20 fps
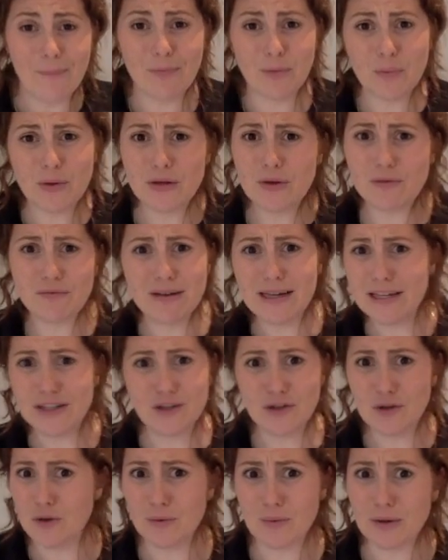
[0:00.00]
we're not really
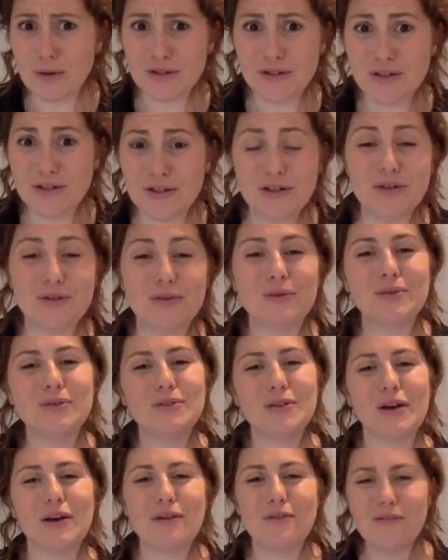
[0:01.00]
sure what to do.
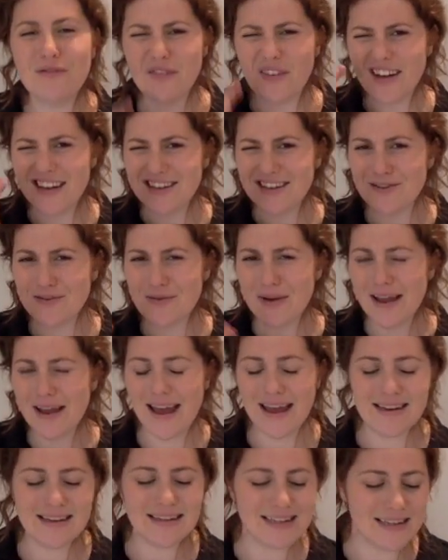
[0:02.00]
So find a great
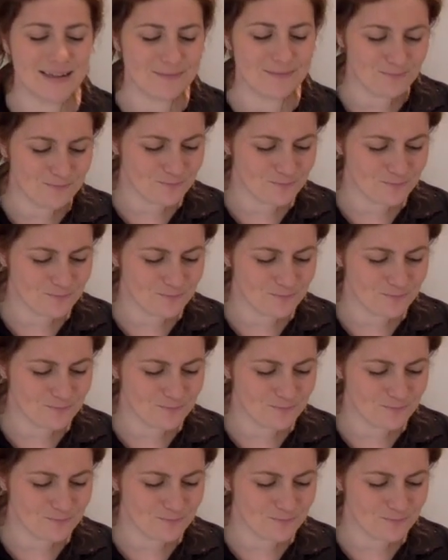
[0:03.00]
ending.